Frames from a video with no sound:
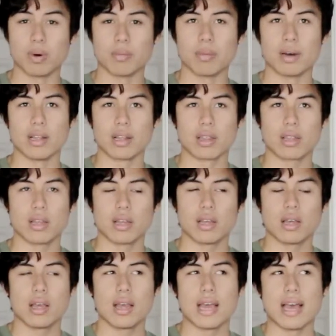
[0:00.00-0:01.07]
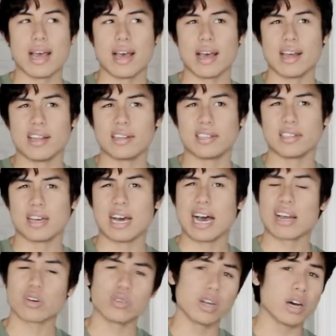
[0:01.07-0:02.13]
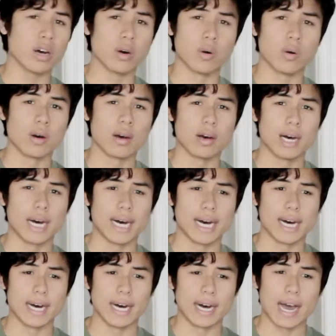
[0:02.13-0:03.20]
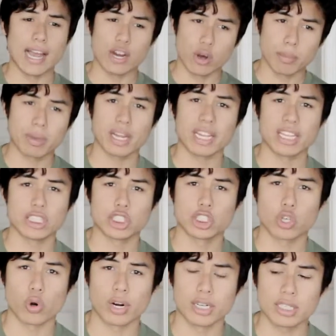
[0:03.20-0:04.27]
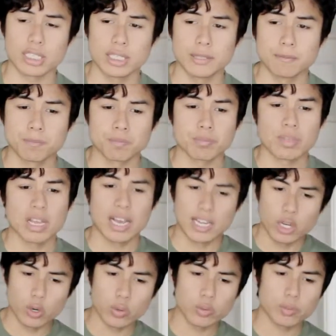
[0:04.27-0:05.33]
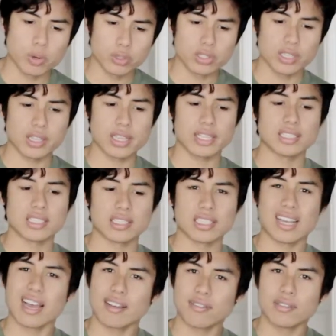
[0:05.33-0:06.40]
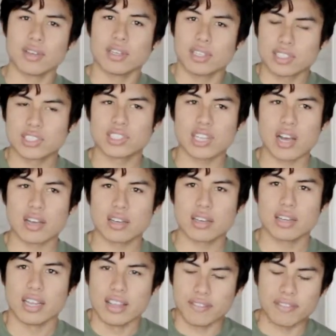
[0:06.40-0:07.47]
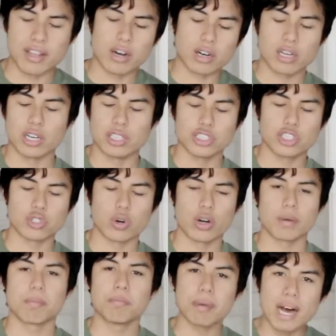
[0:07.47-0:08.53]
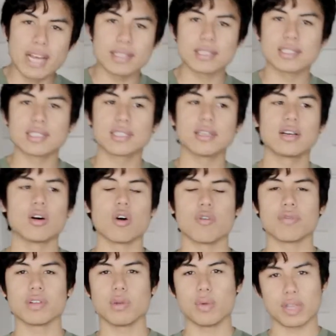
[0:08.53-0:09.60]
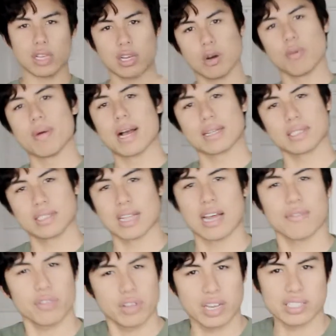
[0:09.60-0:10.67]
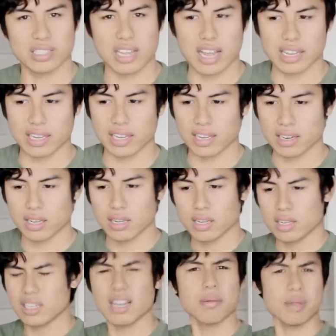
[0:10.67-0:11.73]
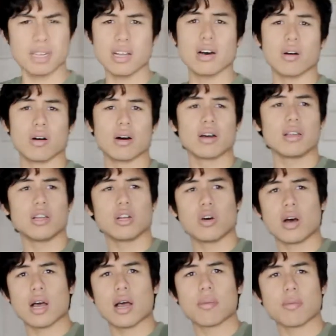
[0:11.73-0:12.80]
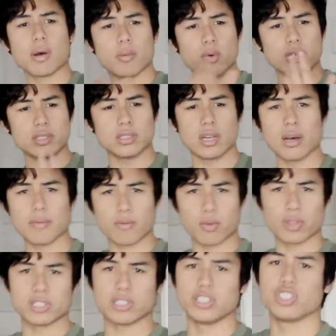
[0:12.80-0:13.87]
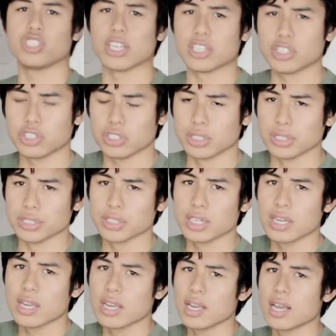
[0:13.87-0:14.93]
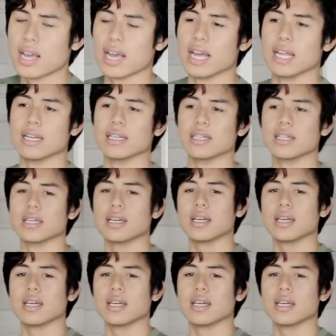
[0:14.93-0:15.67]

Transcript: month, and I don't know. I know I'm cutting it short. I know most of the things in life suck if they are cut short, but hopefully we can go back to that. If you guys like it, let me know. You know, I'm always up for suggestions, and